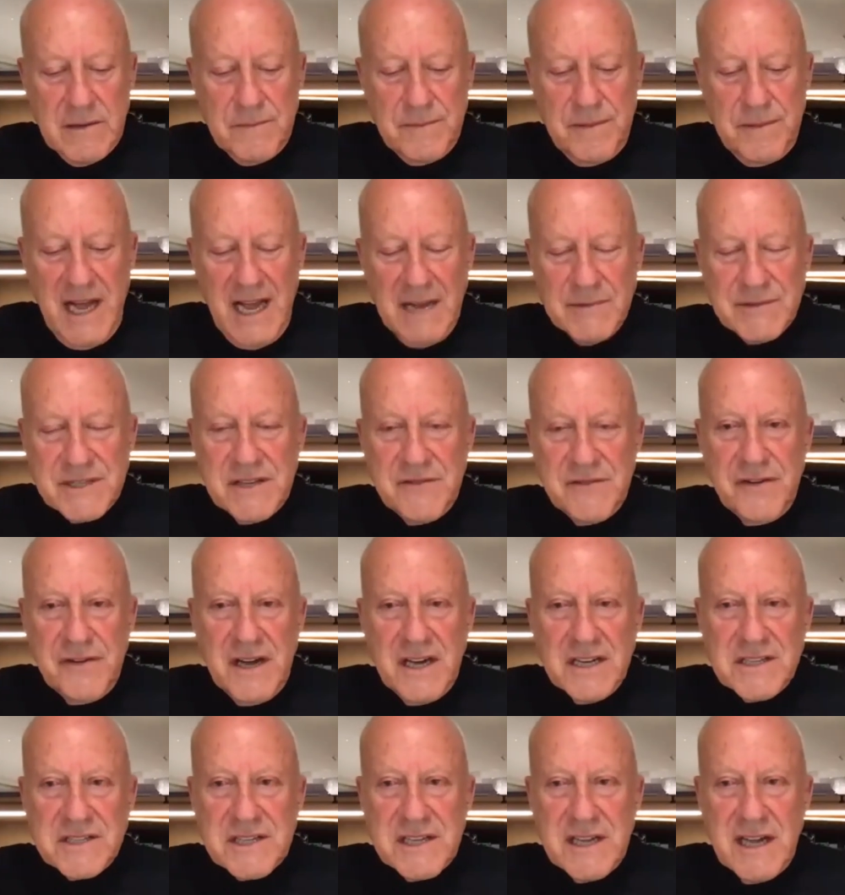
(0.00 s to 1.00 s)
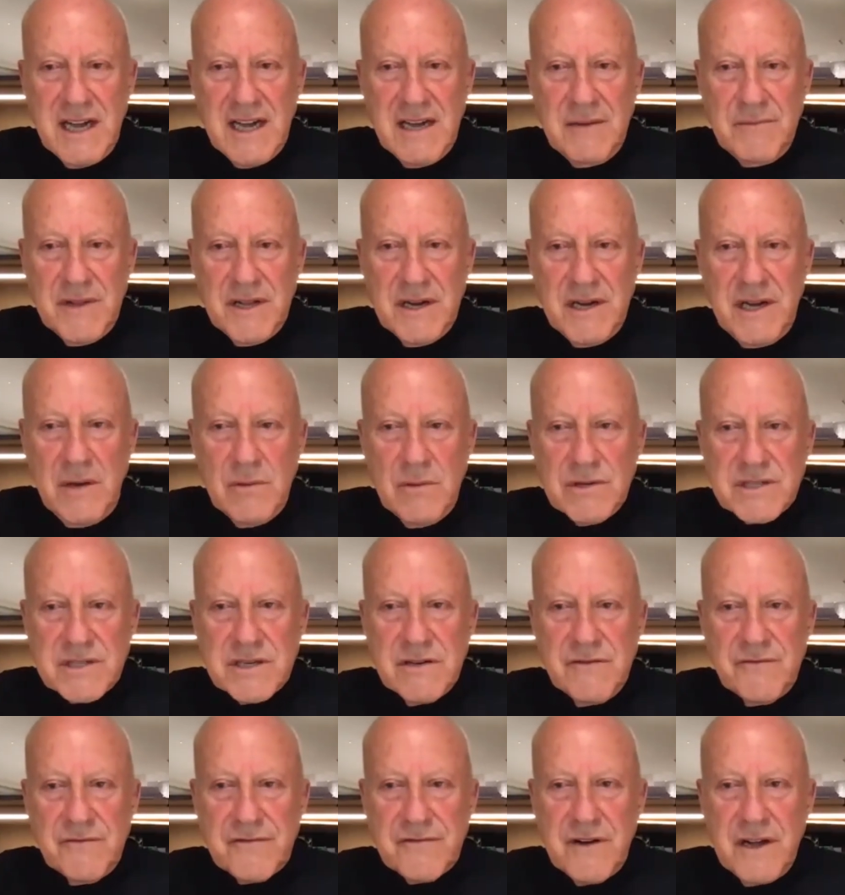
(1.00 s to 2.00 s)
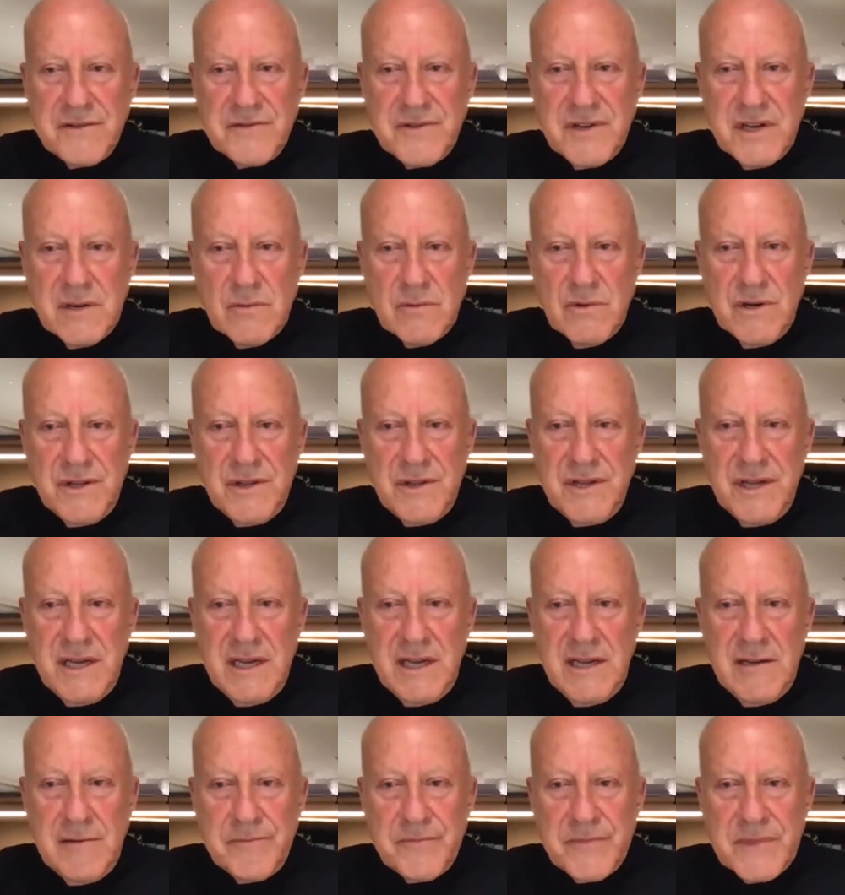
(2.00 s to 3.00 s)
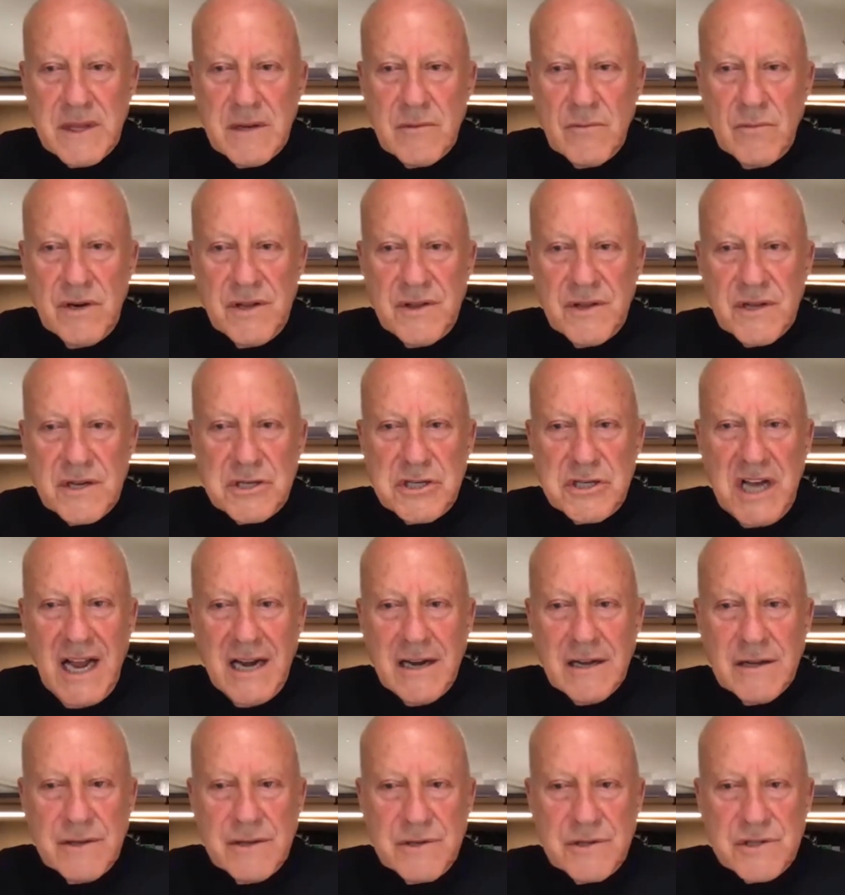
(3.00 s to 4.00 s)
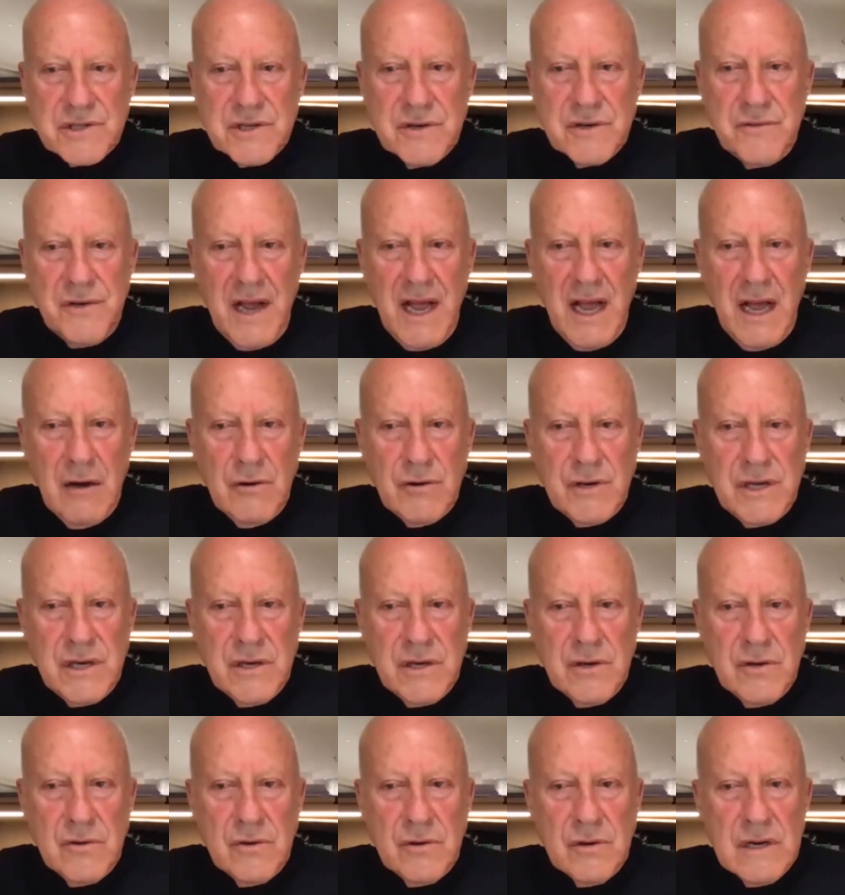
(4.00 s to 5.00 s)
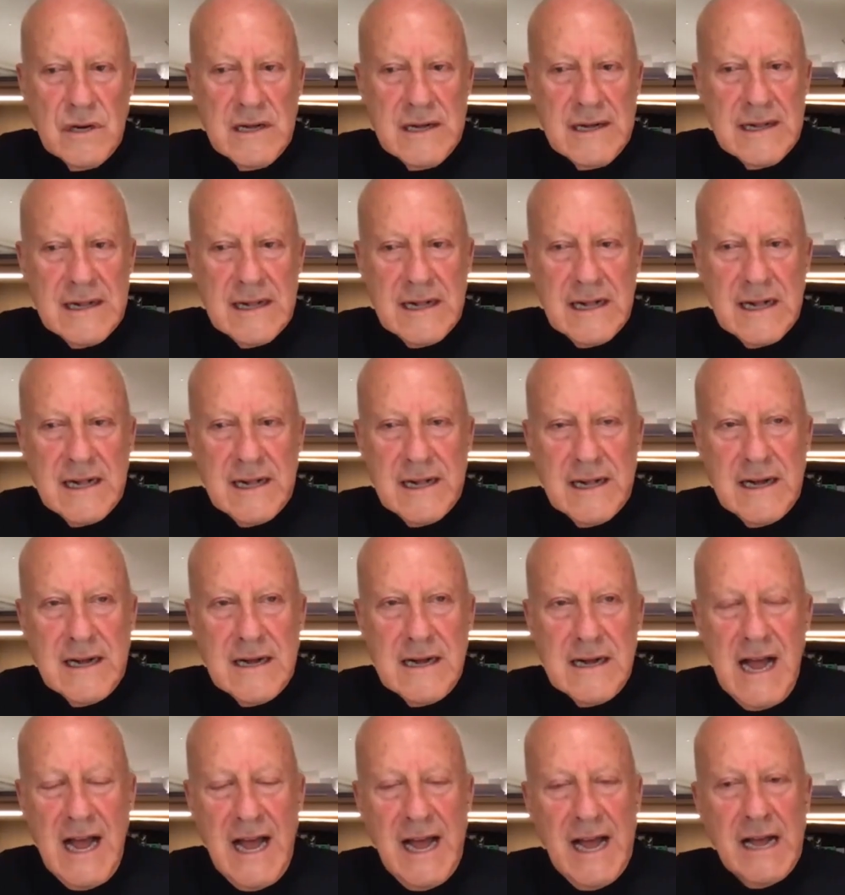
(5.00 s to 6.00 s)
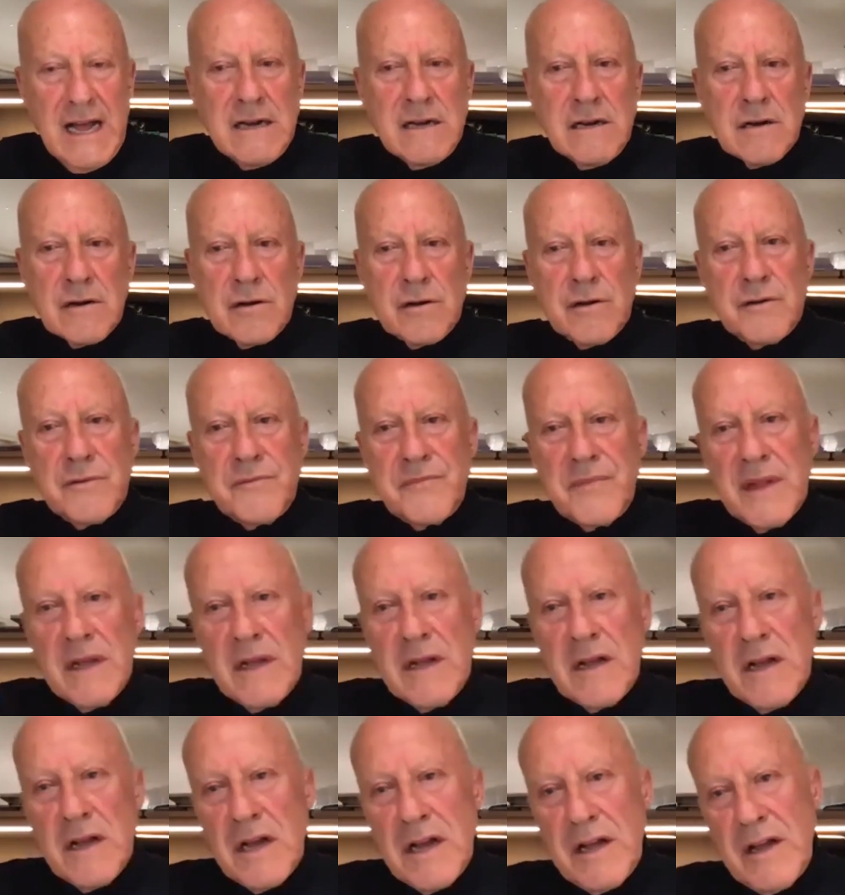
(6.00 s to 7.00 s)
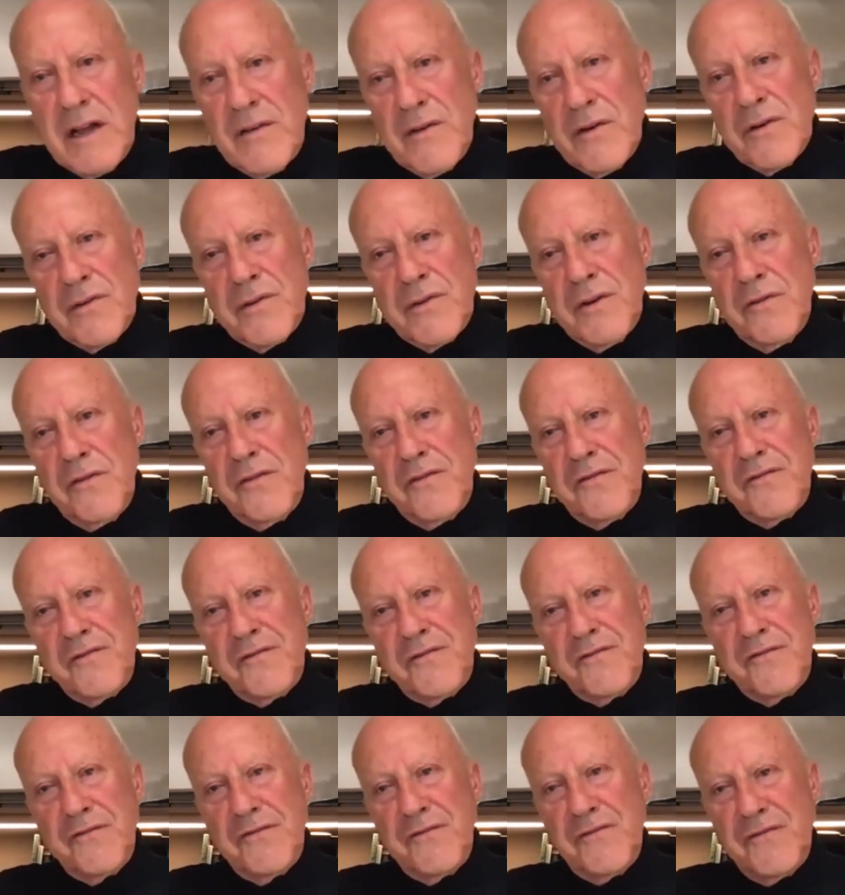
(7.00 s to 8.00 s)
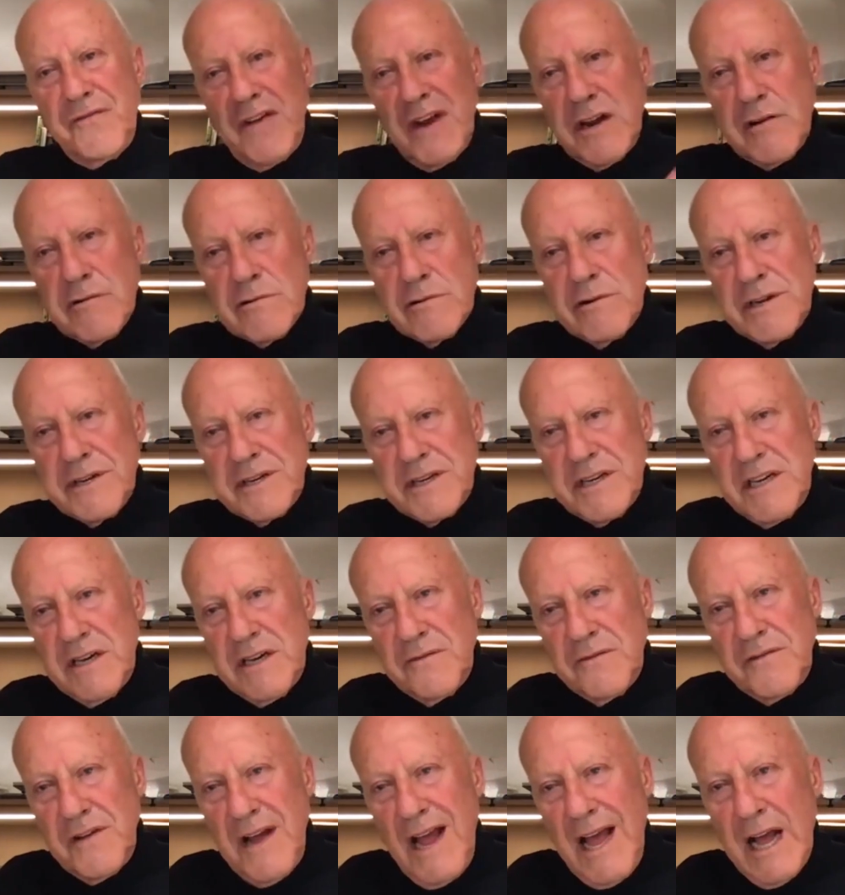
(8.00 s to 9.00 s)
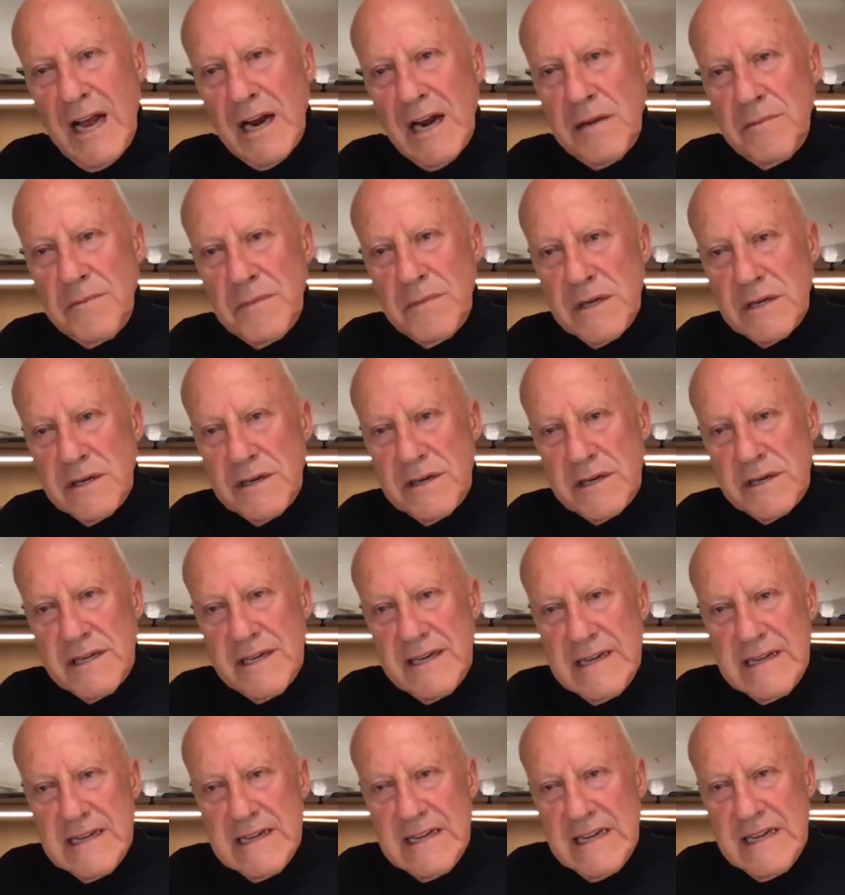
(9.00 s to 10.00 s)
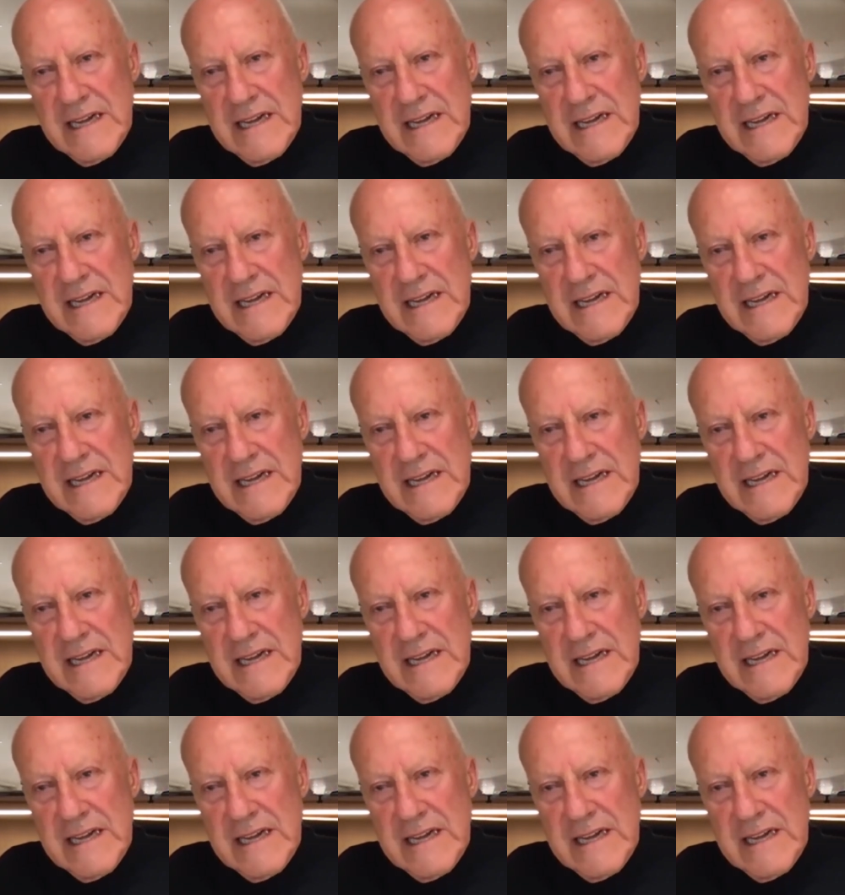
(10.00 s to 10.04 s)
perhaps the first time that he was confronted with the challenge of how you handle the figurative element